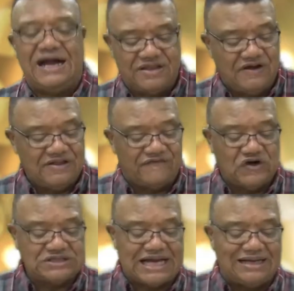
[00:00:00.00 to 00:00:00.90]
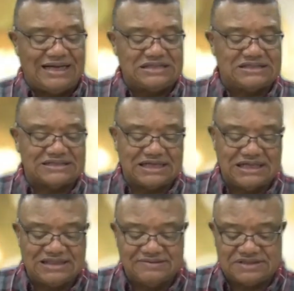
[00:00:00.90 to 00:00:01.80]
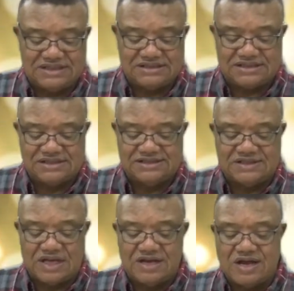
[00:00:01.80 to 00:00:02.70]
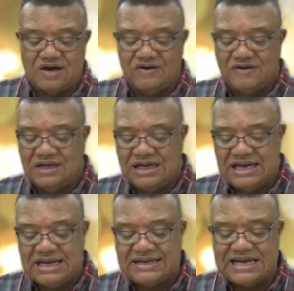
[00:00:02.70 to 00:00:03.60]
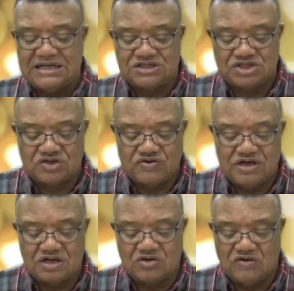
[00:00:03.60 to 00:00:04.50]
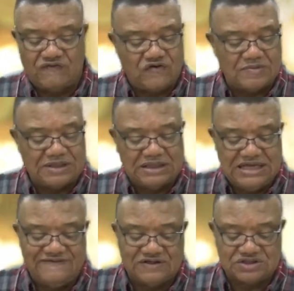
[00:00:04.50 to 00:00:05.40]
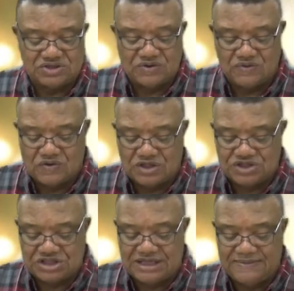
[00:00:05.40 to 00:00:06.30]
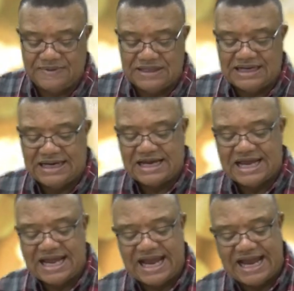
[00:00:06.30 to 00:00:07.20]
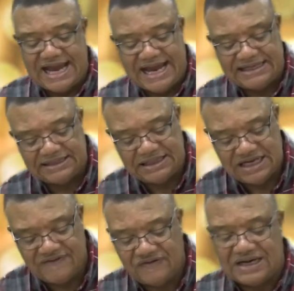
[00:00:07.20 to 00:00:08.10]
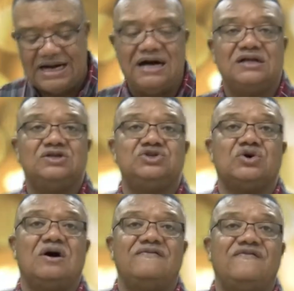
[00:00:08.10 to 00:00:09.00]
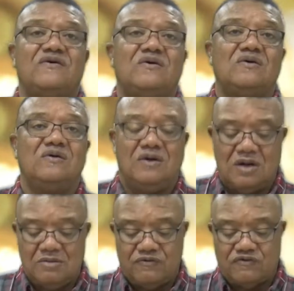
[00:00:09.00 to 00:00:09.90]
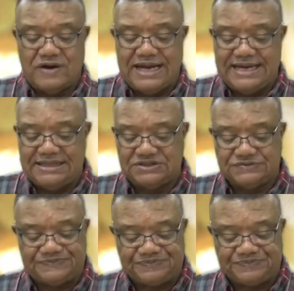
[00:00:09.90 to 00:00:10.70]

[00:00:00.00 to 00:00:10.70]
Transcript: The first outline says that kingdom citizens know that it's critical for believers to worship and give God joyful praise.